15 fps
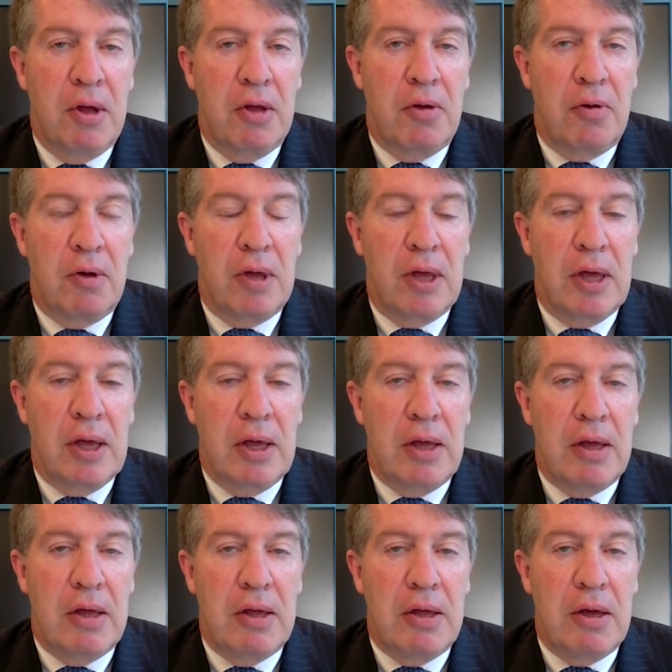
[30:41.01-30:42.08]

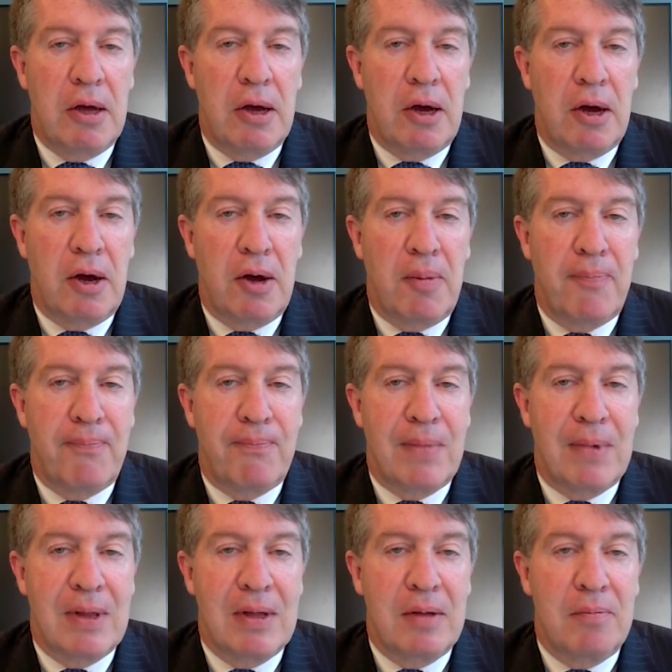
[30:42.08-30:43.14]
he
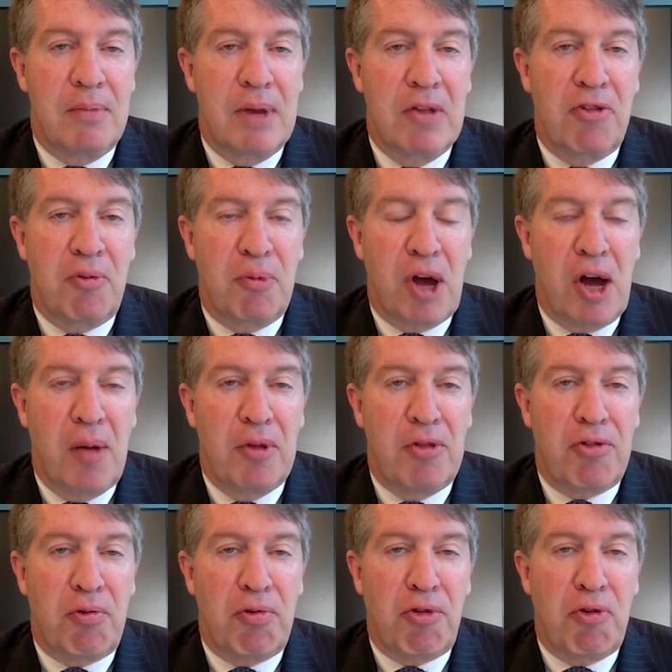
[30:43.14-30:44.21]
made some
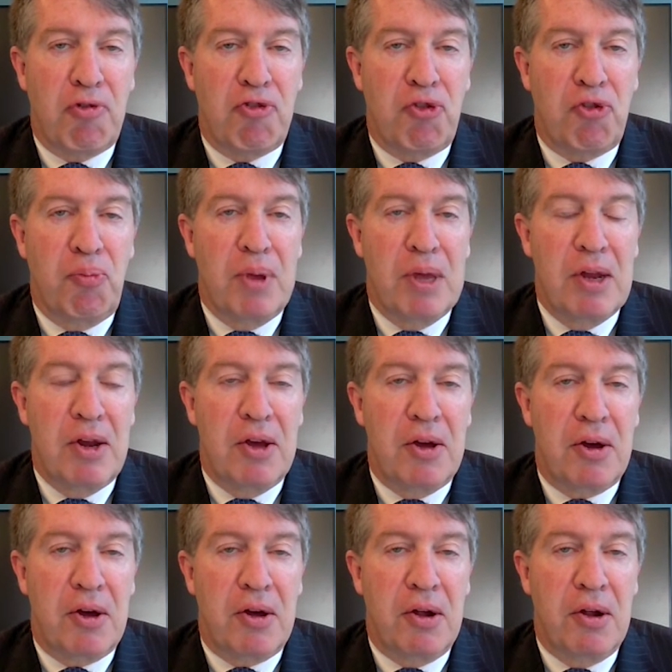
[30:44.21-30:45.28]
comments on social
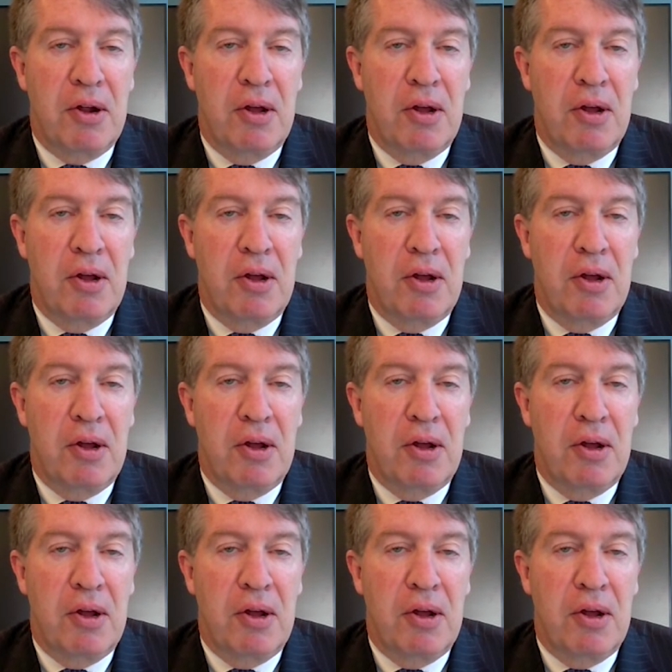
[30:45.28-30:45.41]
media